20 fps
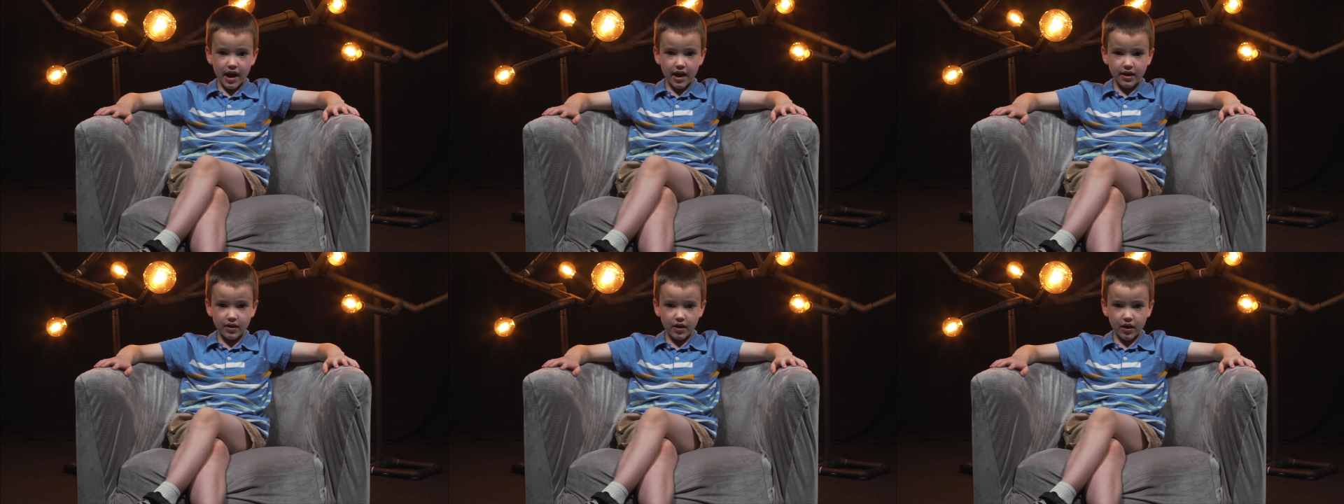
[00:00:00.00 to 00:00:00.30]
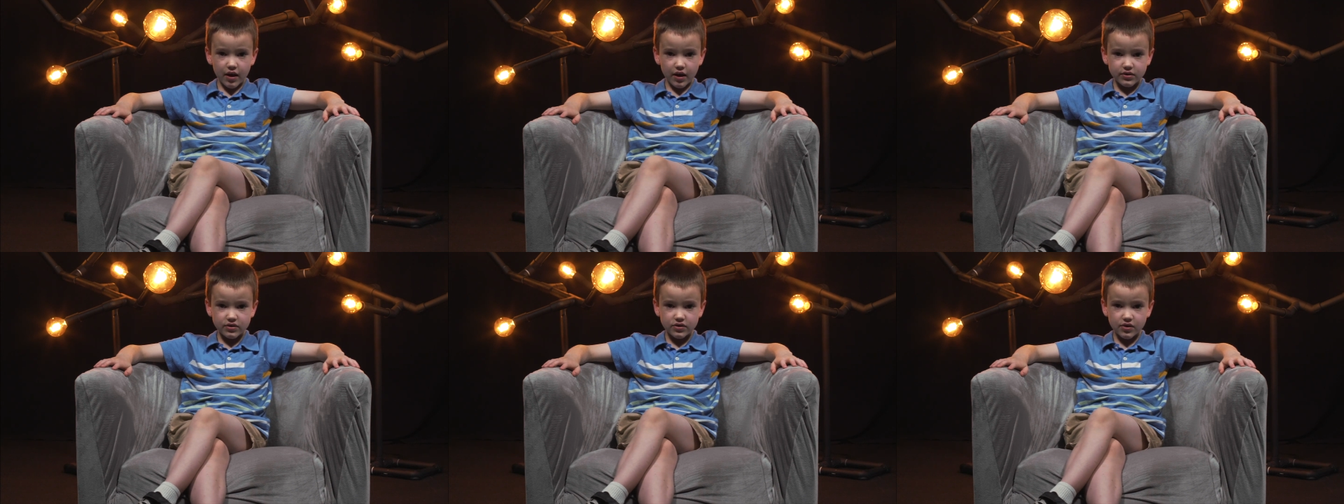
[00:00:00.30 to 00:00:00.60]
and
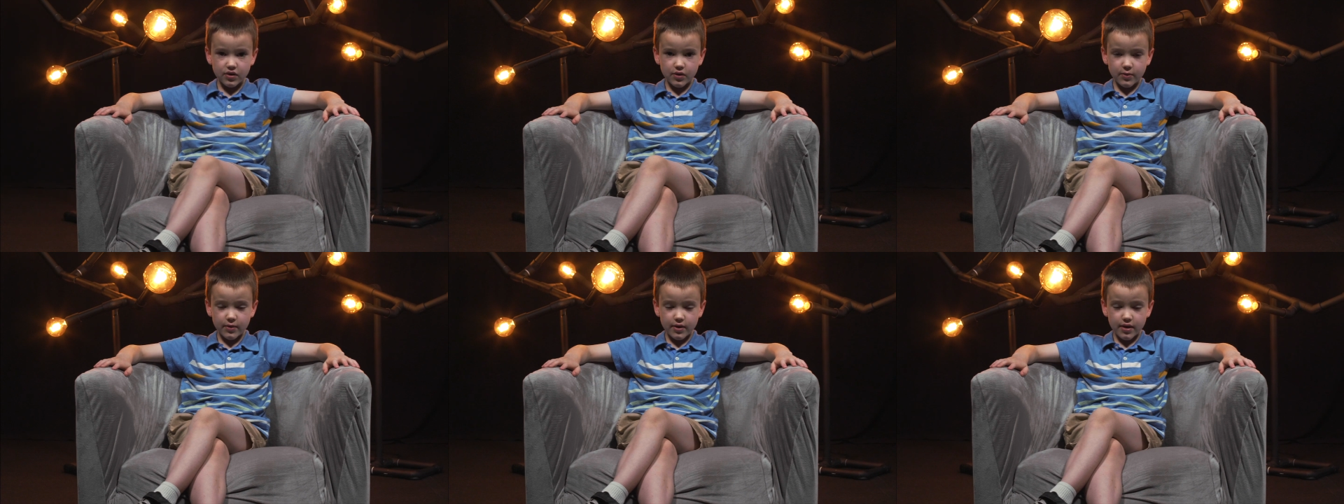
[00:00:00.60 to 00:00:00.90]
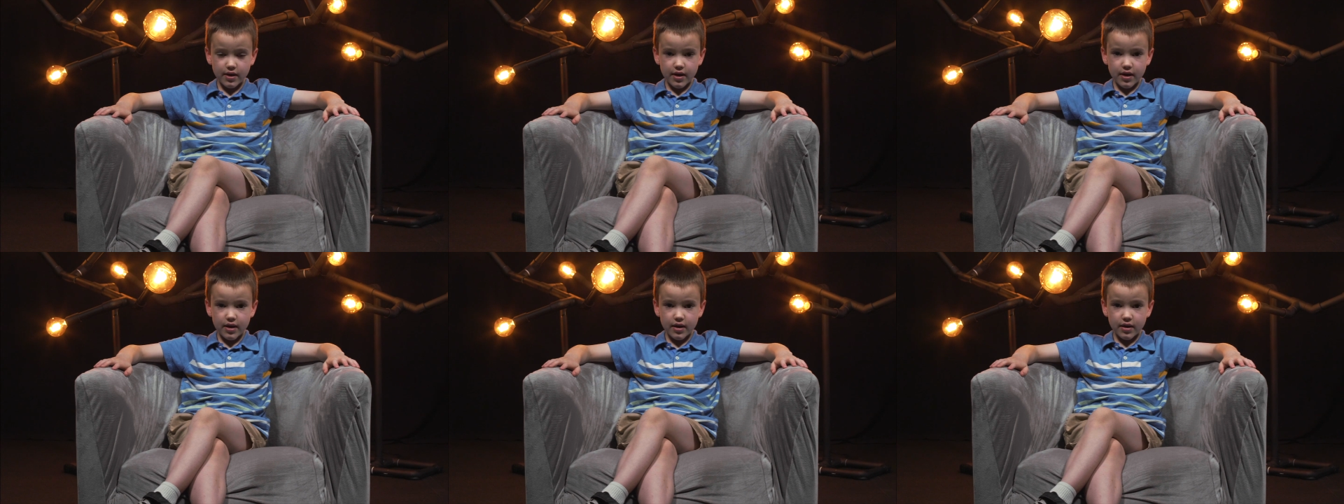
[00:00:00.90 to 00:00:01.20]
also
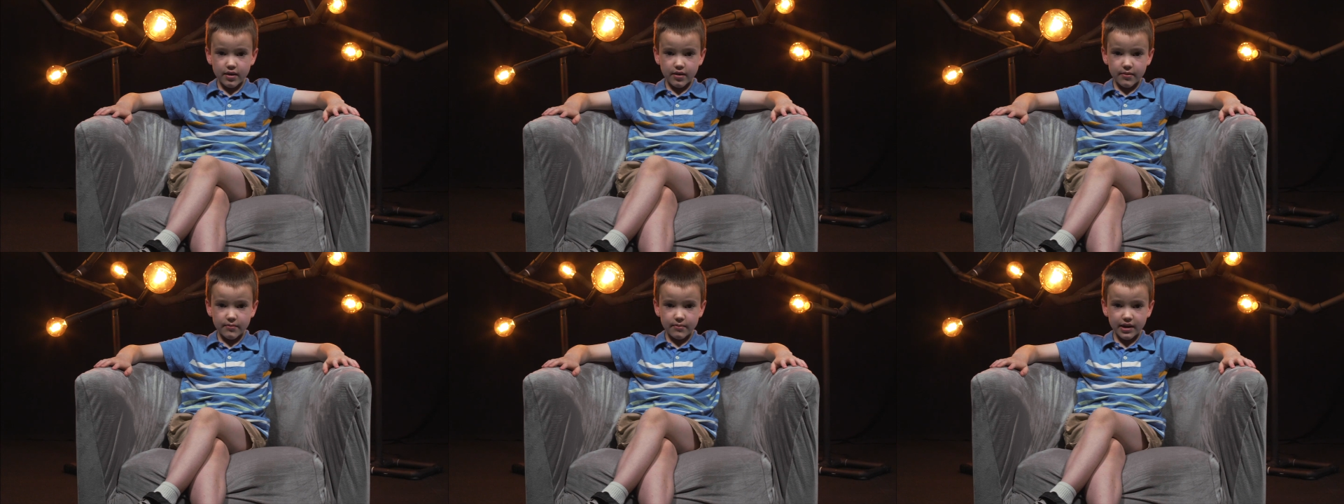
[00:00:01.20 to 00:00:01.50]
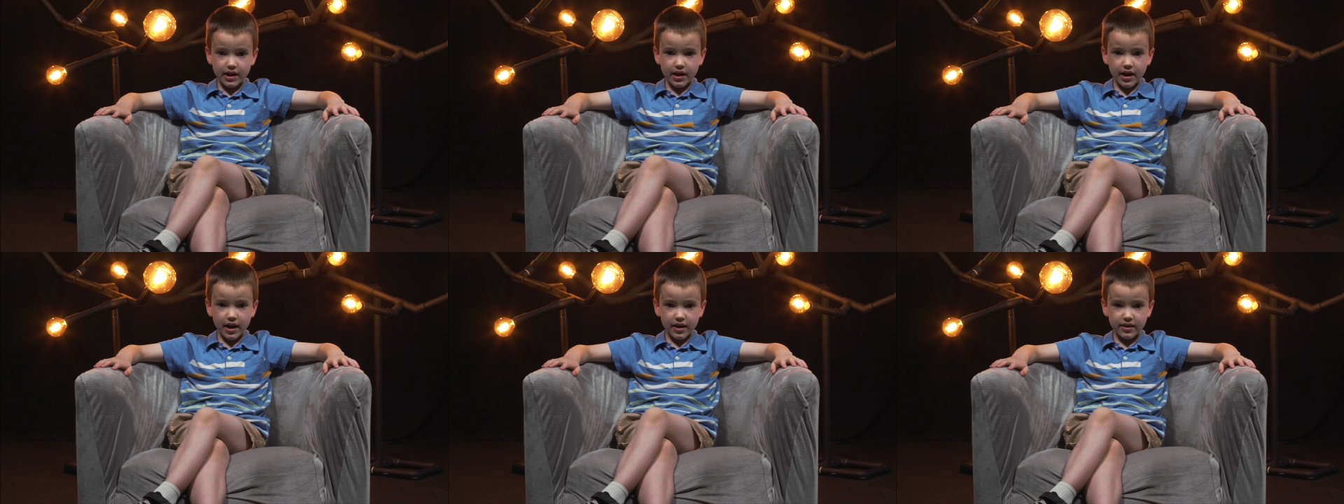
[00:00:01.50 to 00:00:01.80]

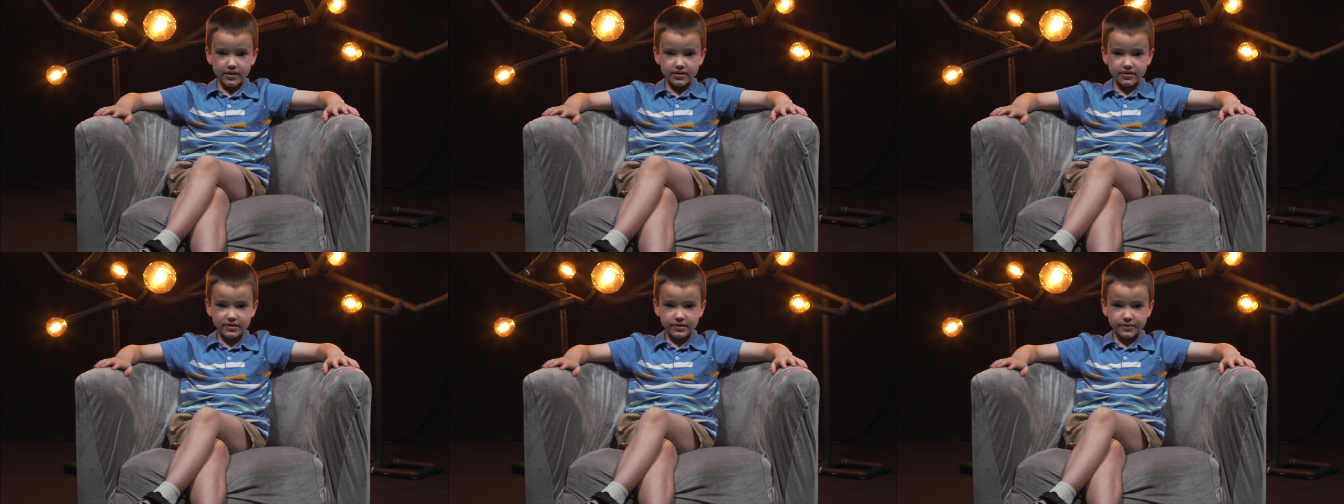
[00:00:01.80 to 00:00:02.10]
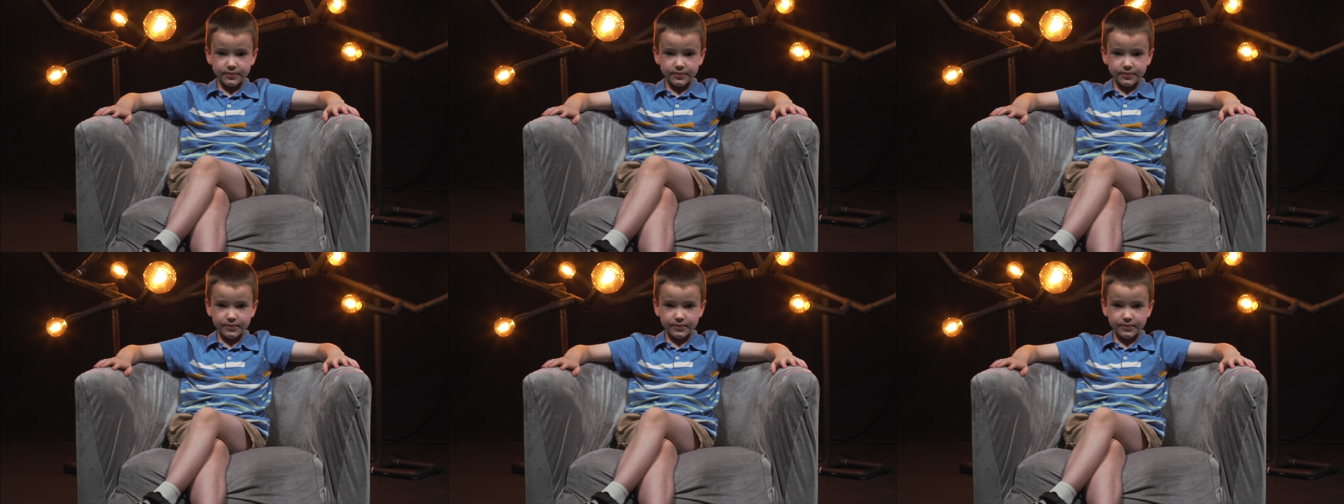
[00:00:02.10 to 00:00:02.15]
because